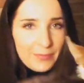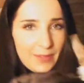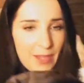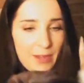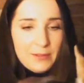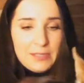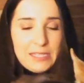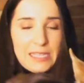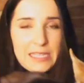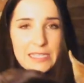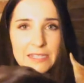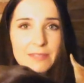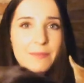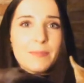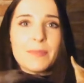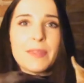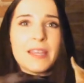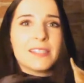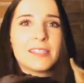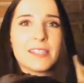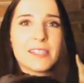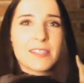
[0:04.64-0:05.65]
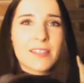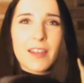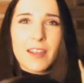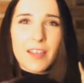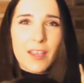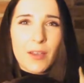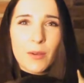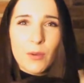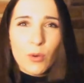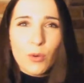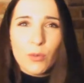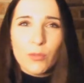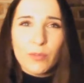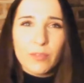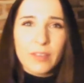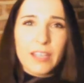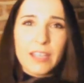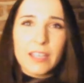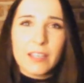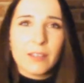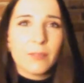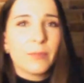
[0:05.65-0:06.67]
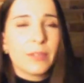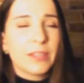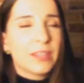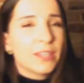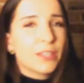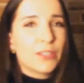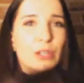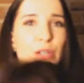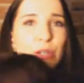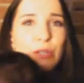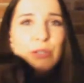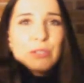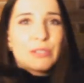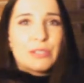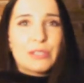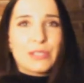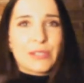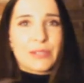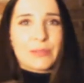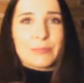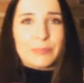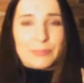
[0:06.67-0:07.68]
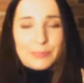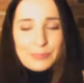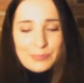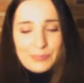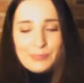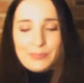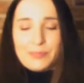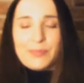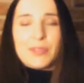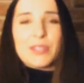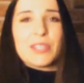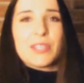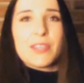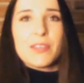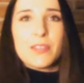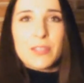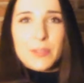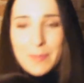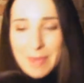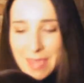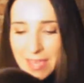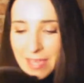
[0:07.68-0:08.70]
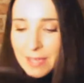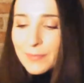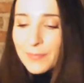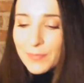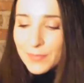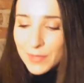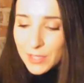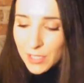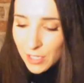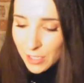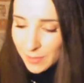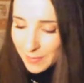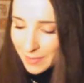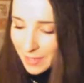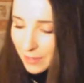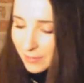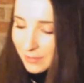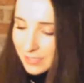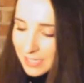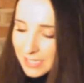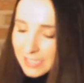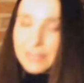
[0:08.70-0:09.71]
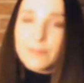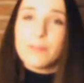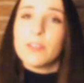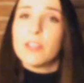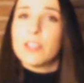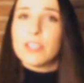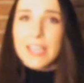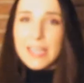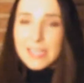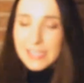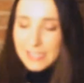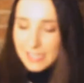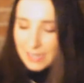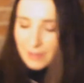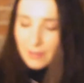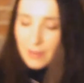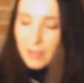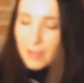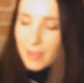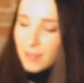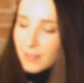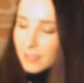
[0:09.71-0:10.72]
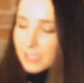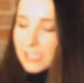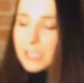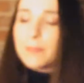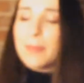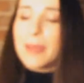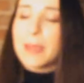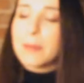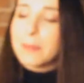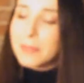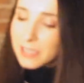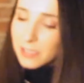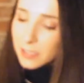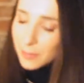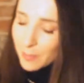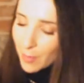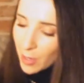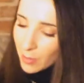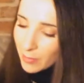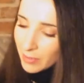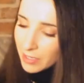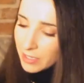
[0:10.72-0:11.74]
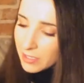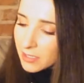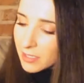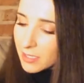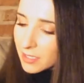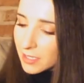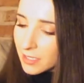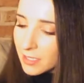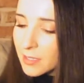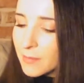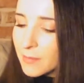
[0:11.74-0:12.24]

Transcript: Otis, this is going to go awfully with the dogs. Excuse me, Otis, if you just get down. This is Baby Dill's moment.